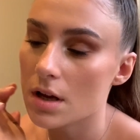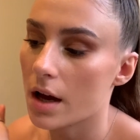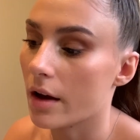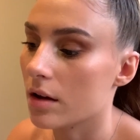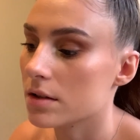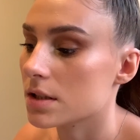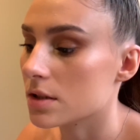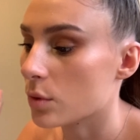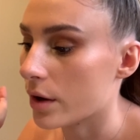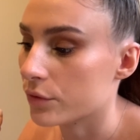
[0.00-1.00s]
I asked this
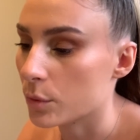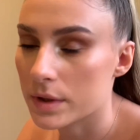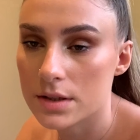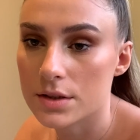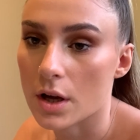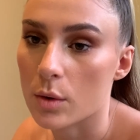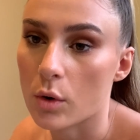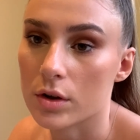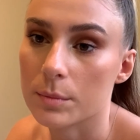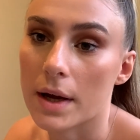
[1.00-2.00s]
quite a few weeks ago
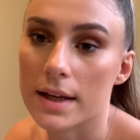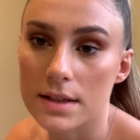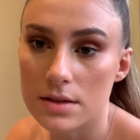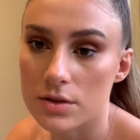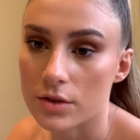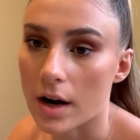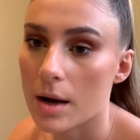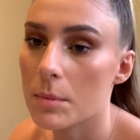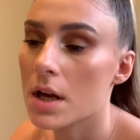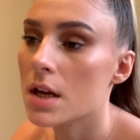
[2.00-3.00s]
on my Instagram,